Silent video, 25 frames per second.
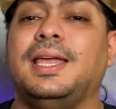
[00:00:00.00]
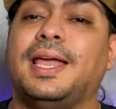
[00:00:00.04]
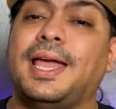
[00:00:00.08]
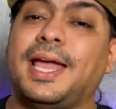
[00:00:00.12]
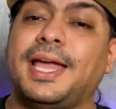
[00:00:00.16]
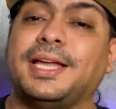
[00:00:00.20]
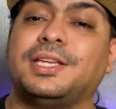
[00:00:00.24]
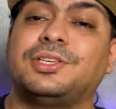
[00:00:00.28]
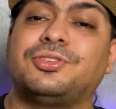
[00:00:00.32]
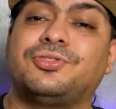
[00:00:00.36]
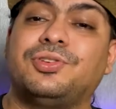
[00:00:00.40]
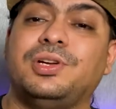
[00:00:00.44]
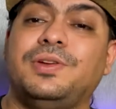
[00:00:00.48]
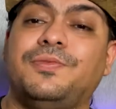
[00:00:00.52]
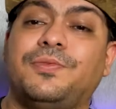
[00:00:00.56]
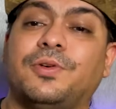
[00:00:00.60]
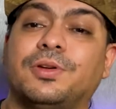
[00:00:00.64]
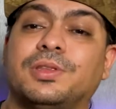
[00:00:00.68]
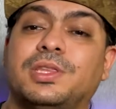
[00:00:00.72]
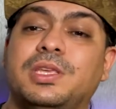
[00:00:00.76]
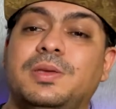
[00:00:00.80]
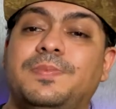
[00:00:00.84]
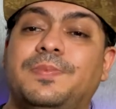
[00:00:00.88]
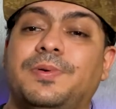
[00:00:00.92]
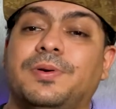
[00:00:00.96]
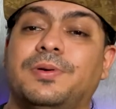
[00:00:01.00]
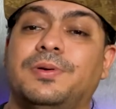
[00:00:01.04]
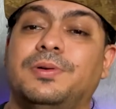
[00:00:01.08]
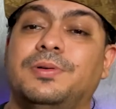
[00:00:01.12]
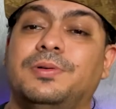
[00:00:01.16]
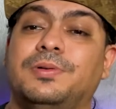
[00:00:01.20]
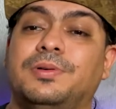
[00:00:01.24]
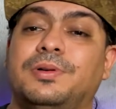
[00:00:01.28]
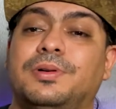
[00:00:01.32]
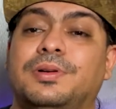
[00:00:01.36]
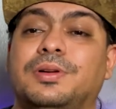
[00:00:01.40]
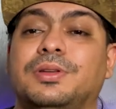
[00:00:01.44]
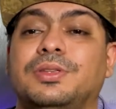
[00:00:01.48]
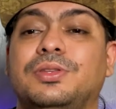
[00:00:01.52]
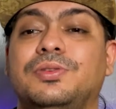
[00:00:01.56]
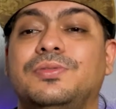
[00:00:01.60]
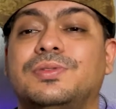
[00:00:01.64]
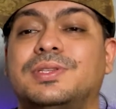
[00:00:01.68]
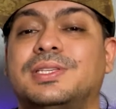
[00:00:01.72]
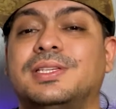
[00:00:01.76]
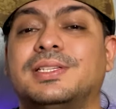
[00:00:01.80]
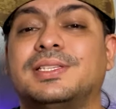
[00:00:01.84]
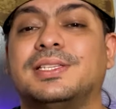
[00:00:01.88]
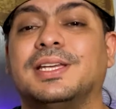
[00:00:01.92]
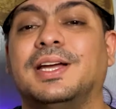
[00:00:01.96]
X340 Pro
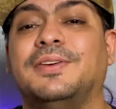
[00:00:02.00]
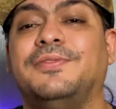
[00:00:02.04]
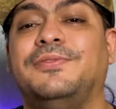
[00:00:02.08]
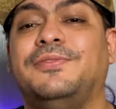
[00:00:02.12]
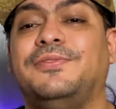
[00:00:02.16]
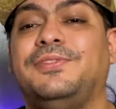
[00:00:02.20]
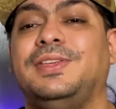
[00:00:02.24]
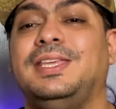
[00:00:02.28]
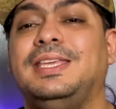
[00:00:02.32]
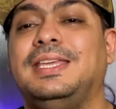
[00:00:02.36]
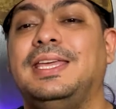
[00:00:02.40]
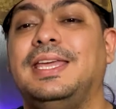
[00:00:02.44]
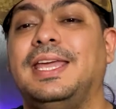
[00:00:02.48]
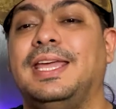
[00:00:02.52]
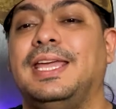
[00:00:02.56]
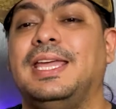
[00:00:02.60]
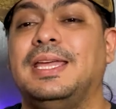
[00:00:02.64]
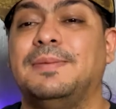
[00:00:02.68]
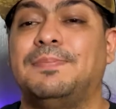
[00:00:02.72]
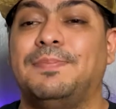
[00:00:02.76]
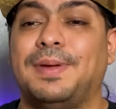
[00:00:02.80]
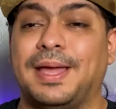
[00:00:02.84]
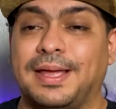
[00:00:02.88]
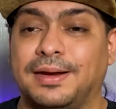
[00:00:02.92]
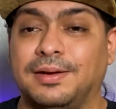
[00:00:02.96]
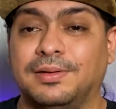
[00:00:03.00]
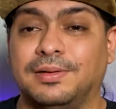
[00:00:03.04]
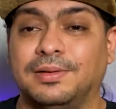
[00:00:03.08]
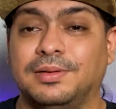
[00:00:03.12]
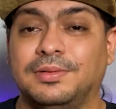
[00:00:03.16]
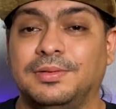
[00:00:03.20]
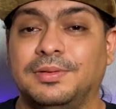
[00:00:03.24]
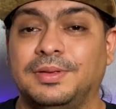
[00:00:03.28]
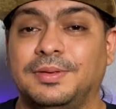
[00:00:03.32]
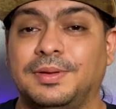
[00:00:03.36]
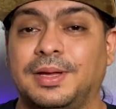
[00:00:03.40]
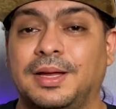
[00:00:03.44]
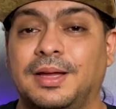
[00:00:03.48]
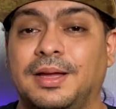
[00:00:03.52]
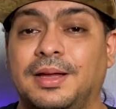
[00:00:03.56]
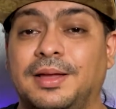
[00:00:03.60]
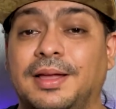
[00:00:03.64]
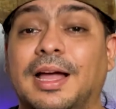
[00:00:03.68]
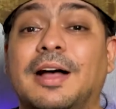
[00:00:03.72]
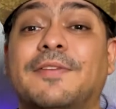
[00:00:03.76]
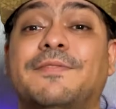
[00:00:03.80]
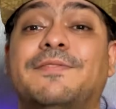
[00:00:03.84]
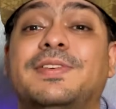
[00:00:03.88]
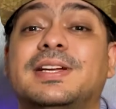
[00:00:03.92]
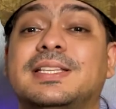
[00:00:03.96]
uses a VA panel,
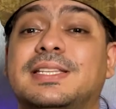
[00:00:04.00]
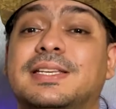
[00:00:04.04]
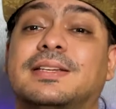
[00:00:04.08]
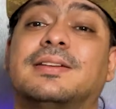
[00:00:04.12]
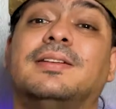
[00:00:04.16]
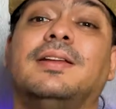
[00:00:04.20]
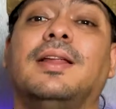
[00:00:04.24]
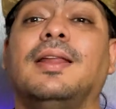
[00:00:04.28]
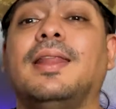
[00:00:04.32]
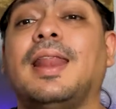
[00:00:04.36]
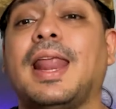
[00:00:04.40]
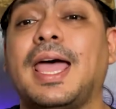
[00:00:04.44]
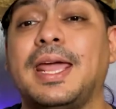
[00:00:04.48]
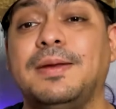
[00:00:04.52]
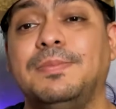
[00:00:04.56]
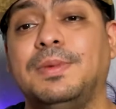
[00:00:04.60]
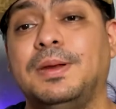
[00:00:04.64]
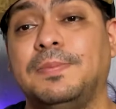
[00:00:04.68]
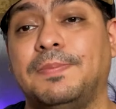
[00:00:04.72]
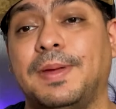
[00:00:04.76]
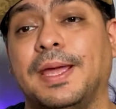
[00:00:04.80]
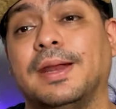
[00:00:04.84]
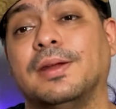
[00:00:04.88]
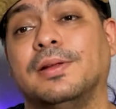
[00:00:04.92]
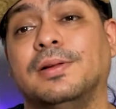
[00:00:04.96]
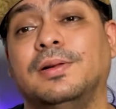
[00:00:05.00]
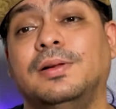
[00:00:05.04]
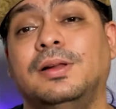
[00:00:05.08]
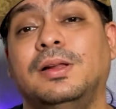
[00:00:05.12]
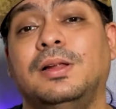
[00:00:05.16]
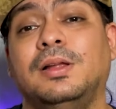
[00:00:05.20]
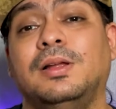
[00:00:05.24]
a vertical alignment panel,